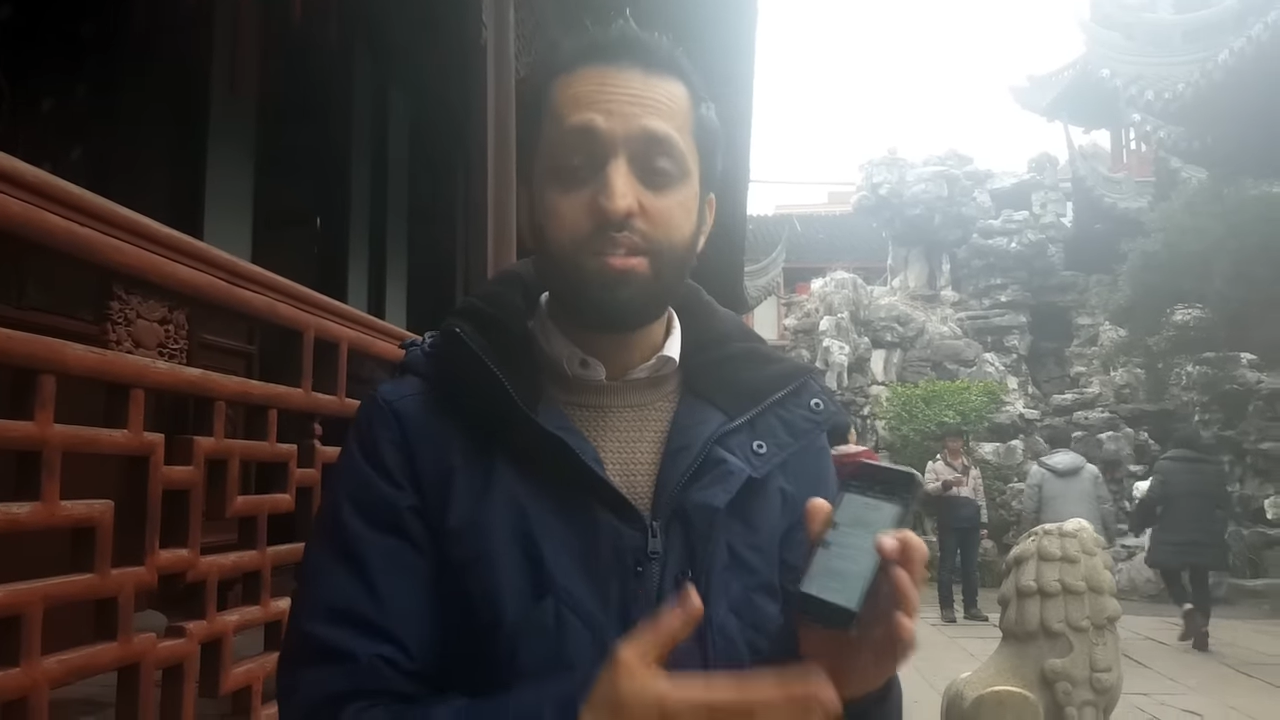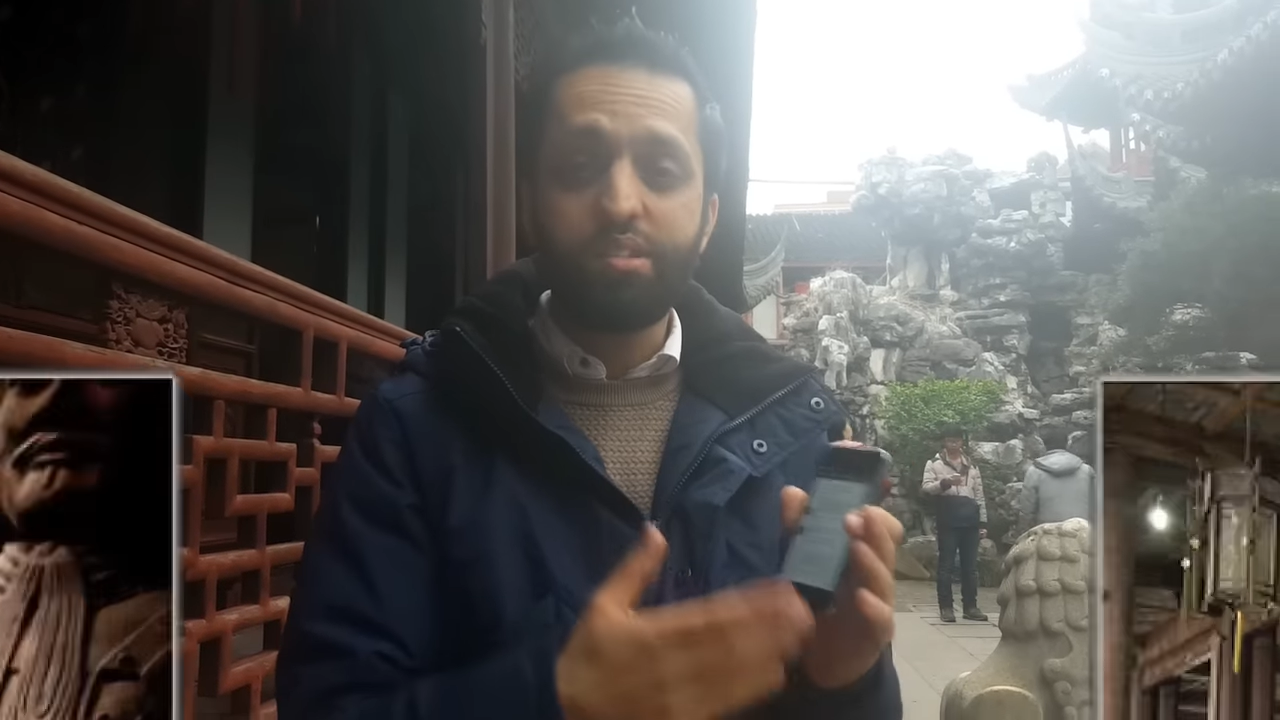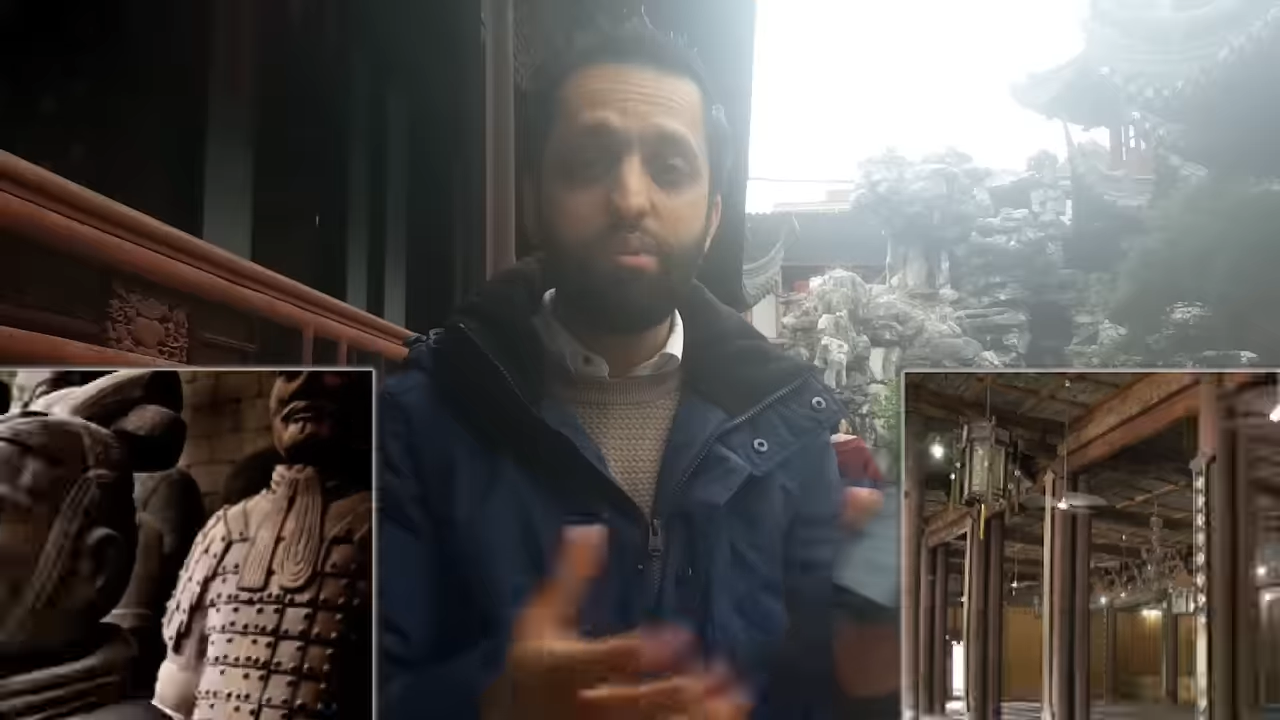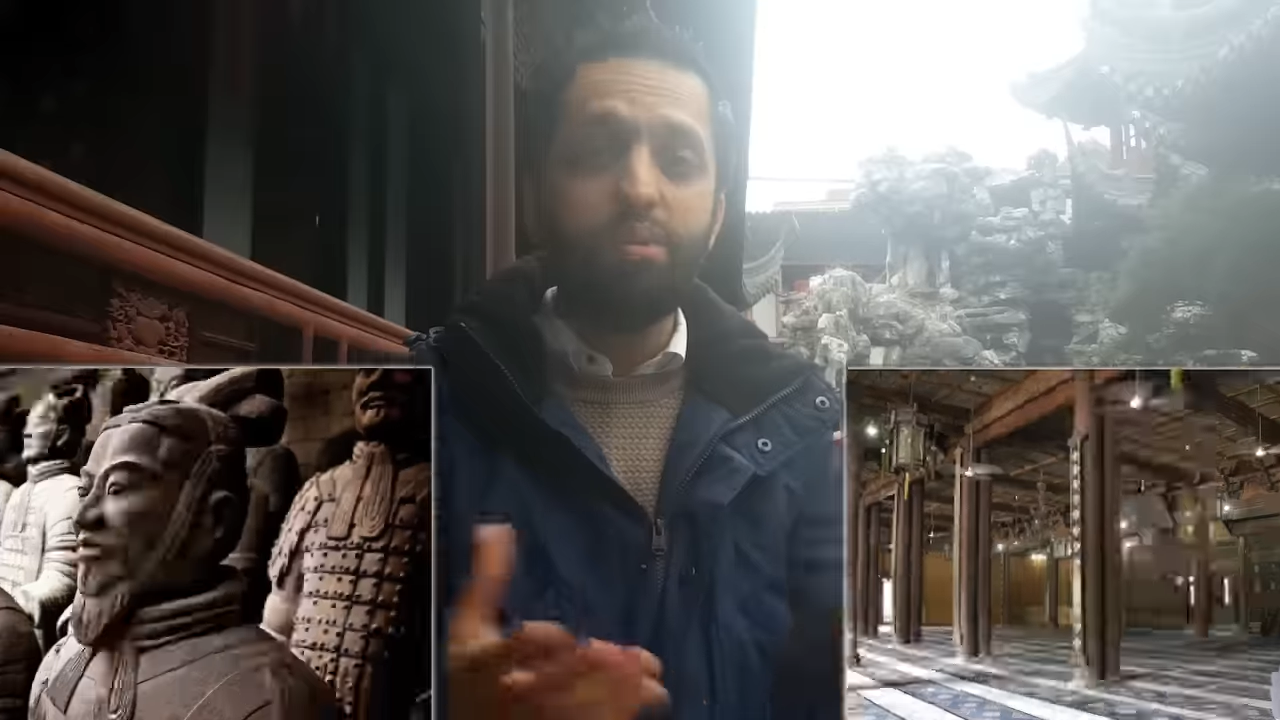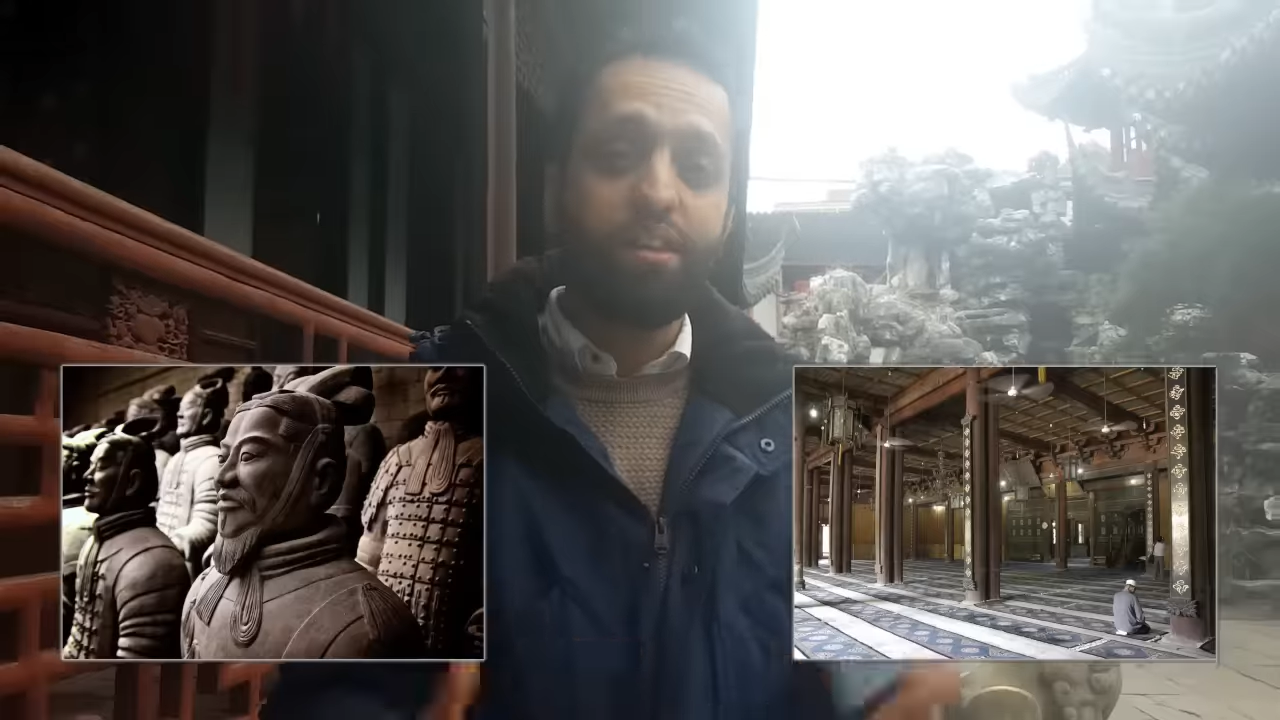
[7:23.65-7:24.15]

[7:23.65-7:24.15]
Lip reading: us so many